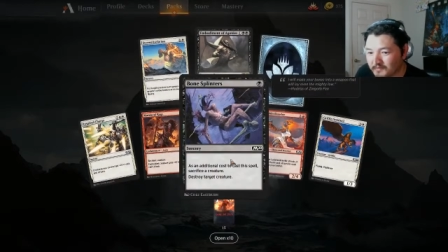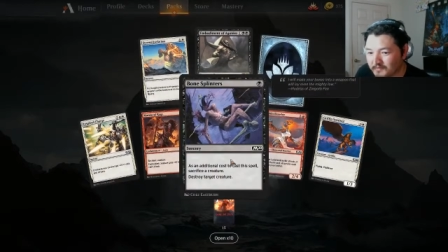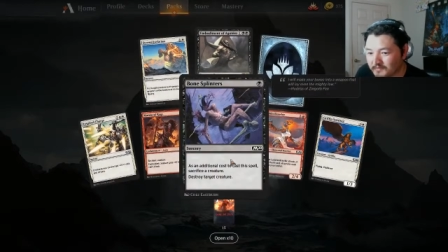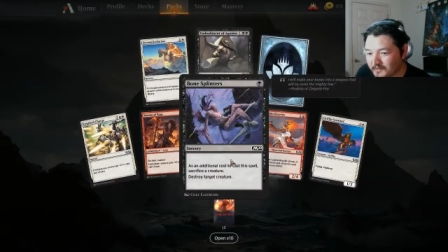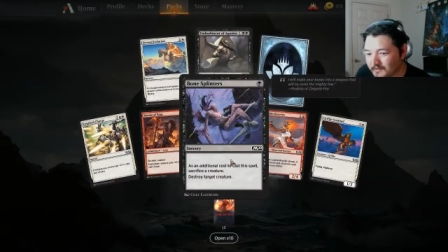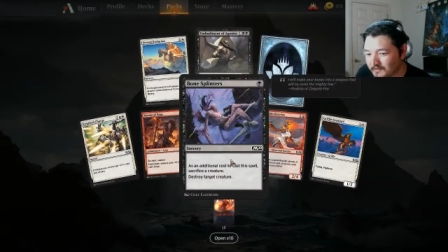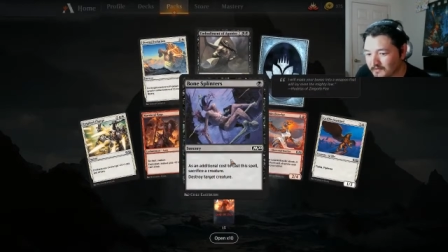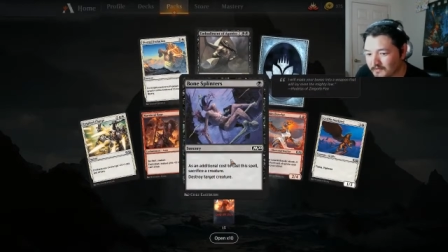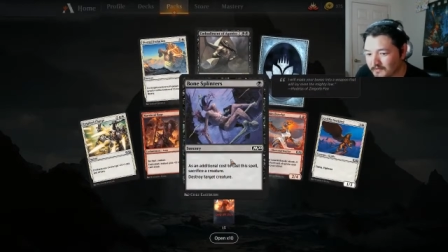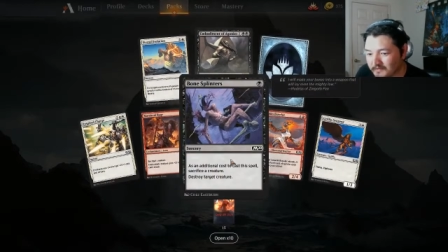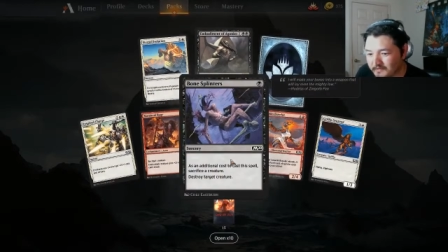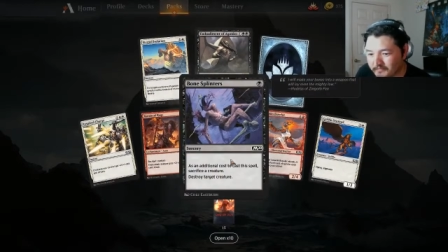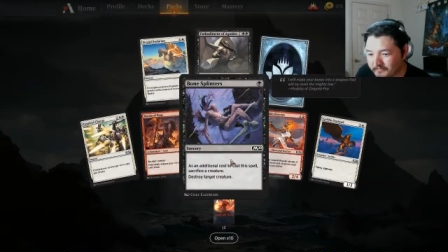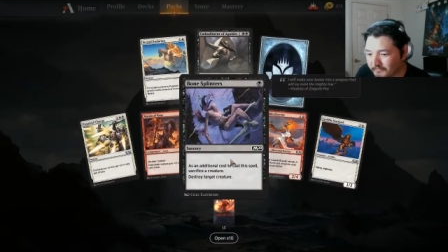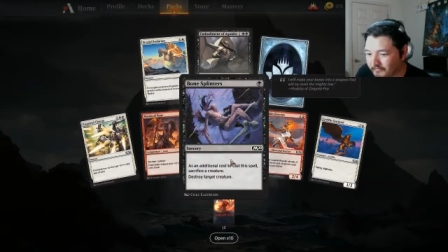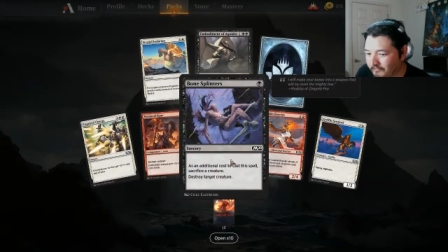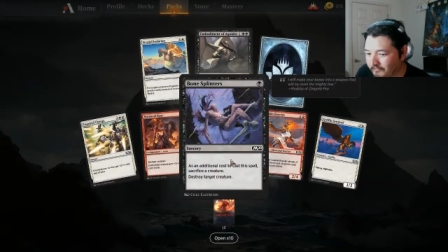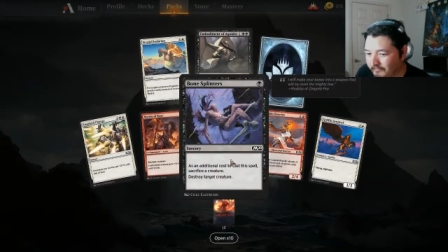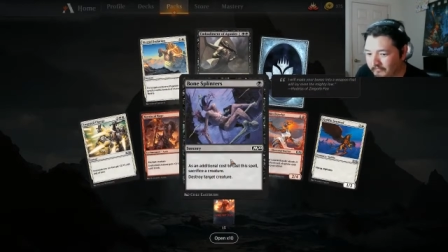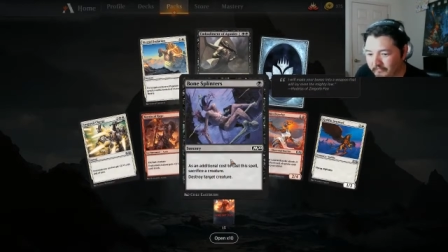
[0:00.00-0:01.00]
Splinters
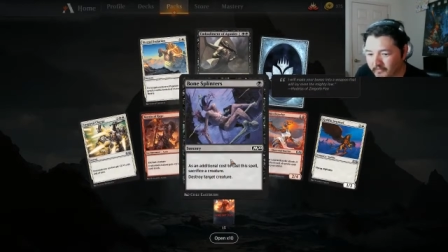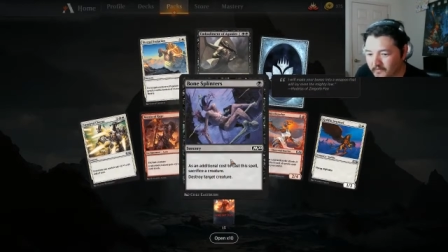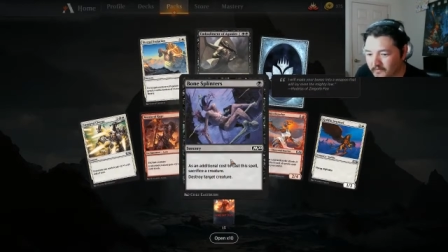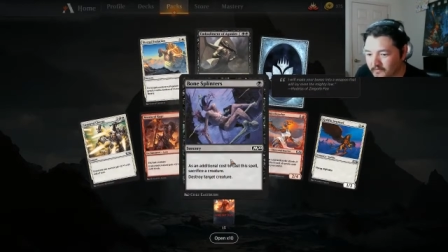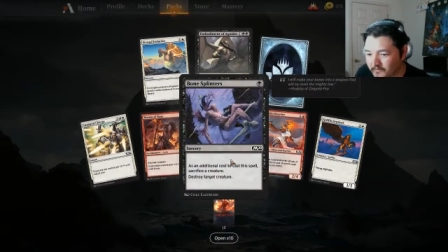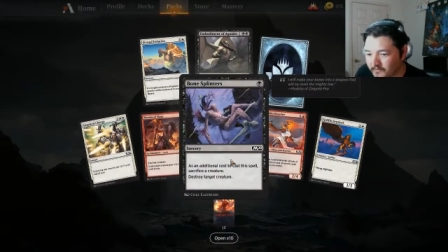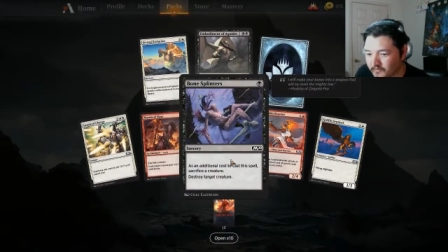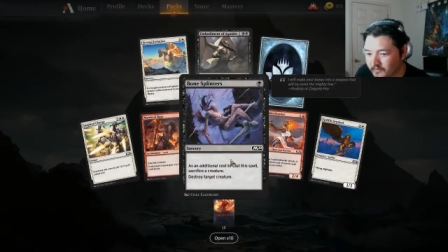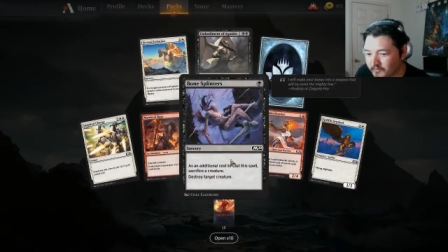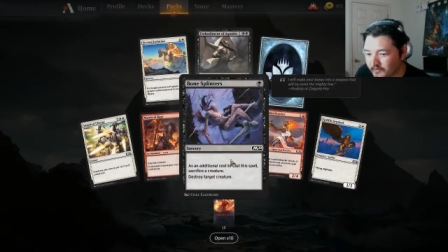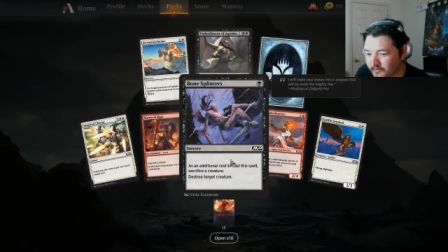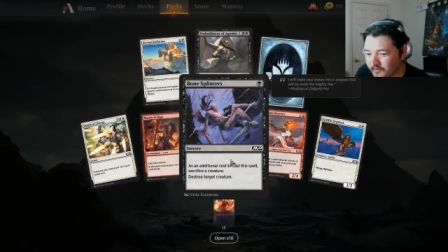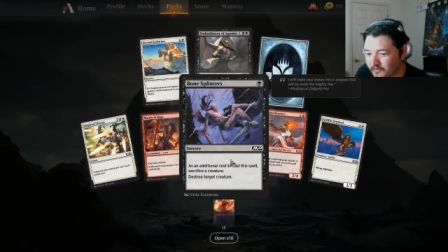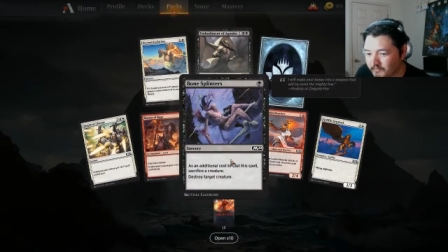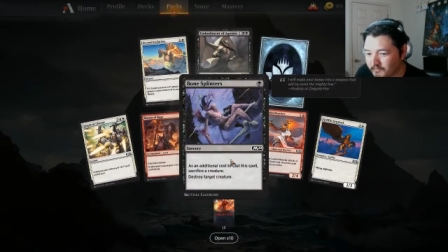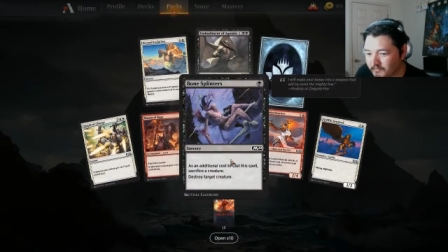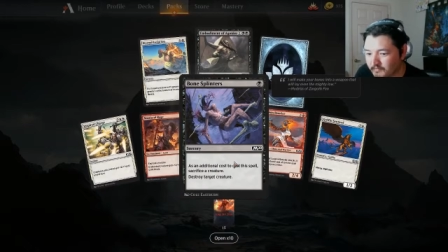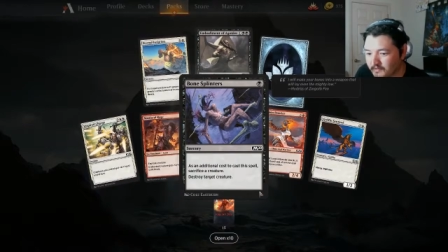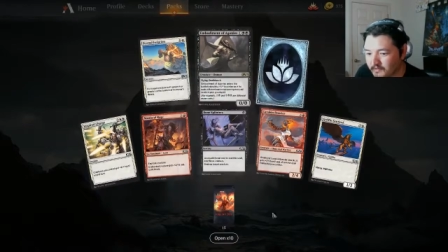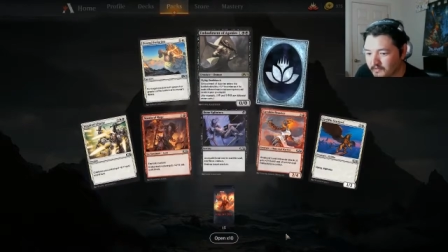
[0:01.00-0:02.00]
is a reprint,
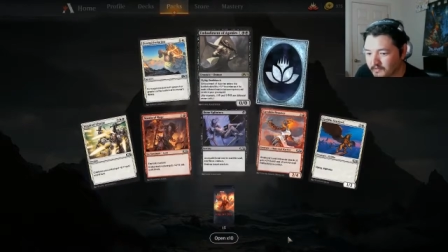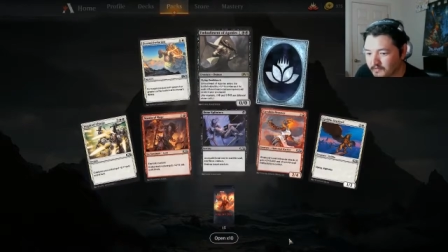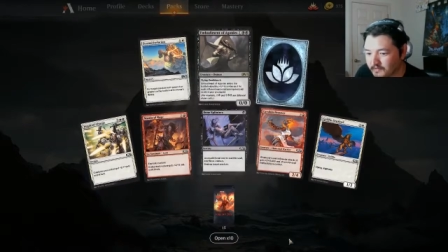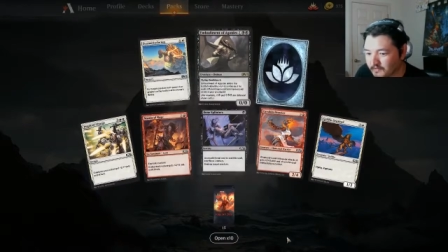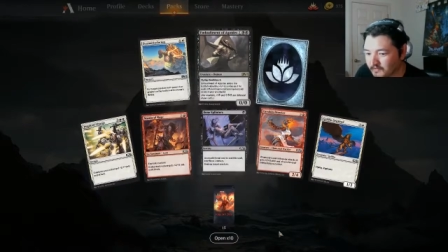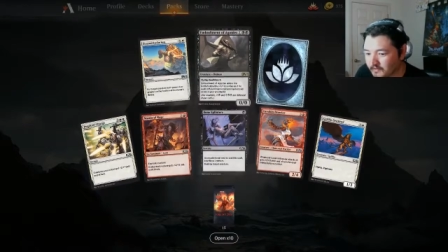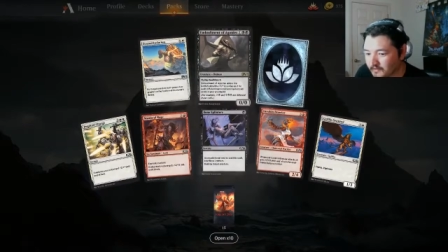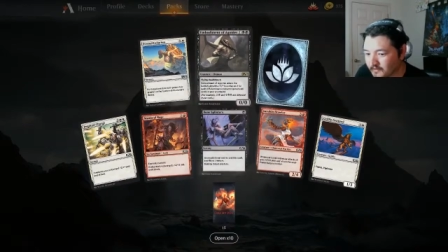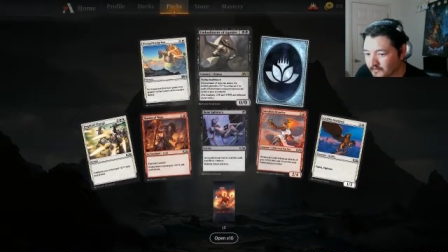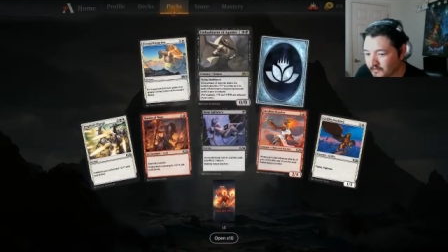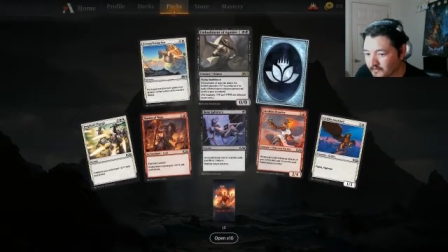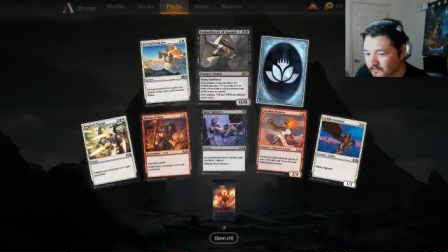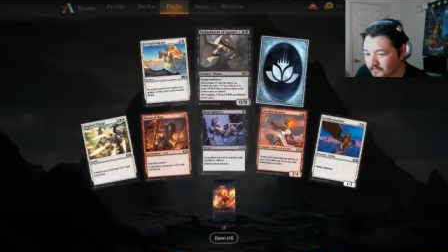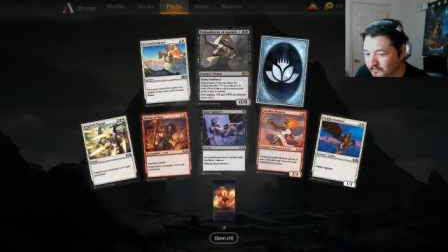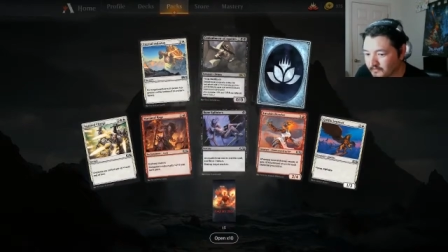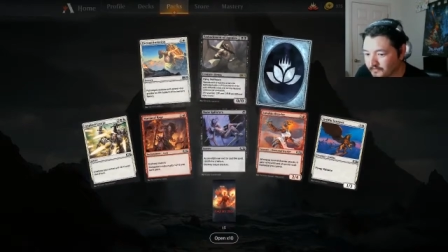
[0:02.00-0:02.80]
but still a good card.